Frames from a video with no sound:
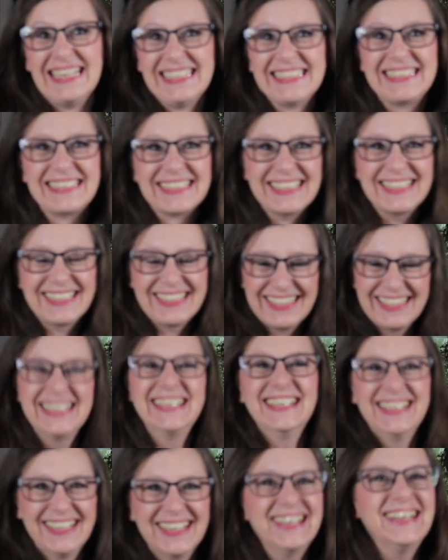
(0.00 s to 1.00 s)

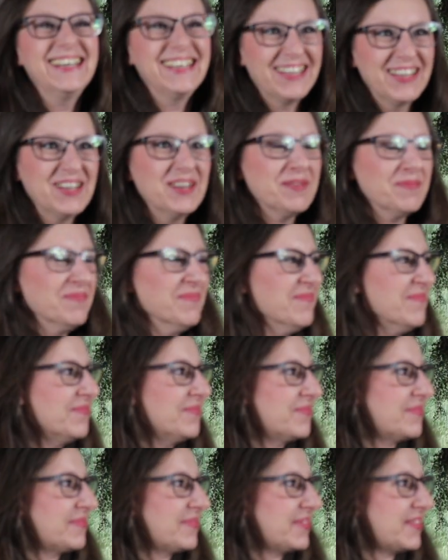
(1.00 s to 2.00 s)

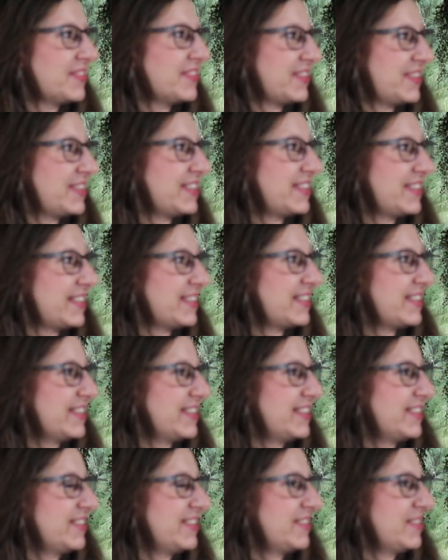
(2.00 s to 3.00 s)

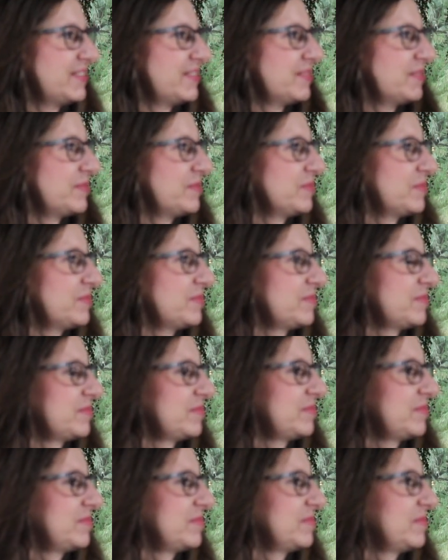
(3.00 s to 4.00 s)

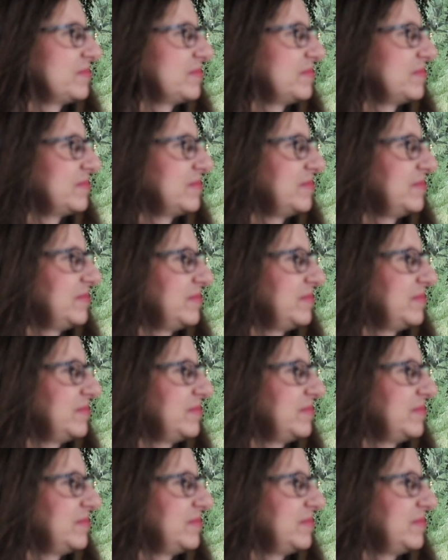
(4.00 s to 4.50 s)
[no speech]